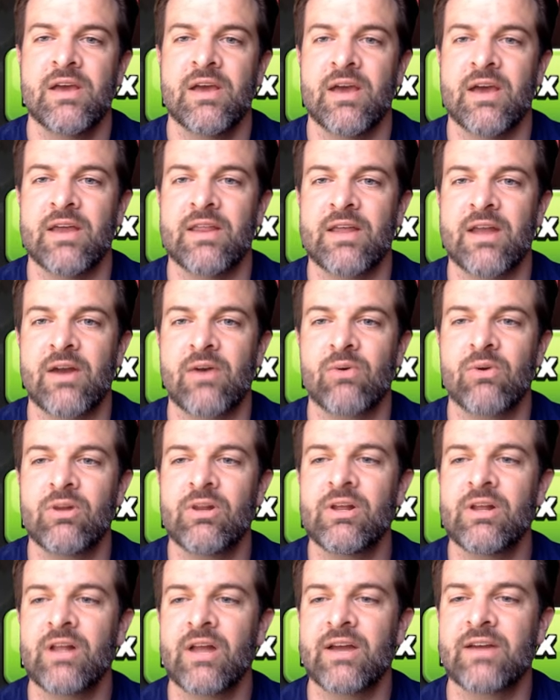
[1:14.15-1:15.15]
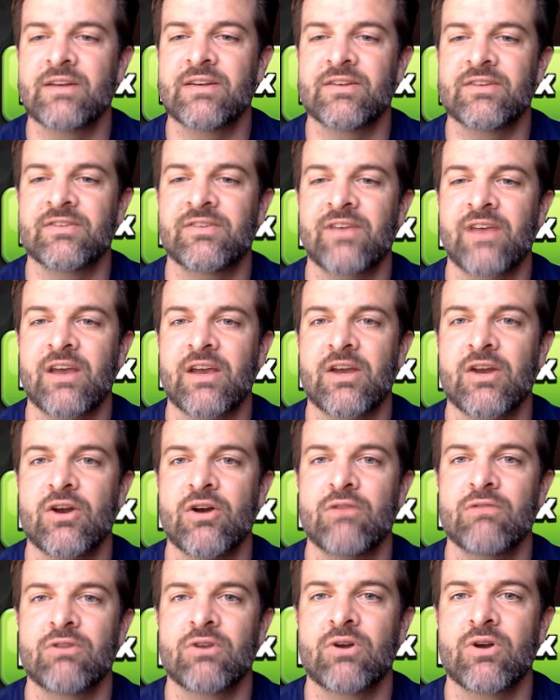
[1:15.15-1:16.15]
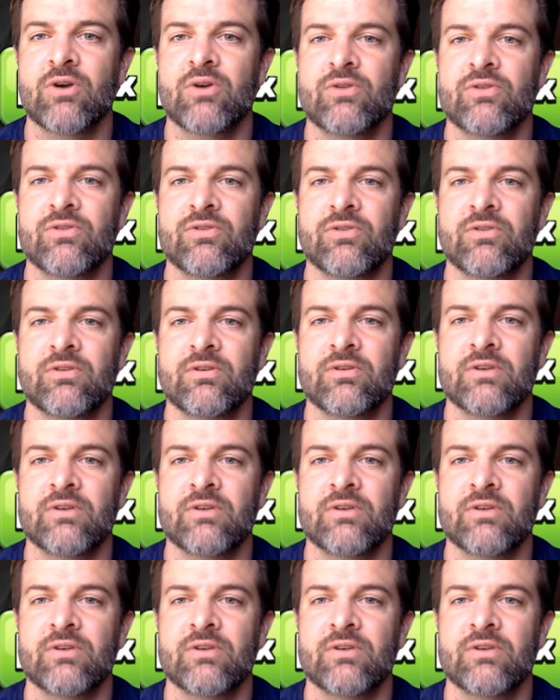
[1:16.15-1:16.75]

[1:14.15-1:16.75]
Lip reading: And then I really liked his second overgrowth,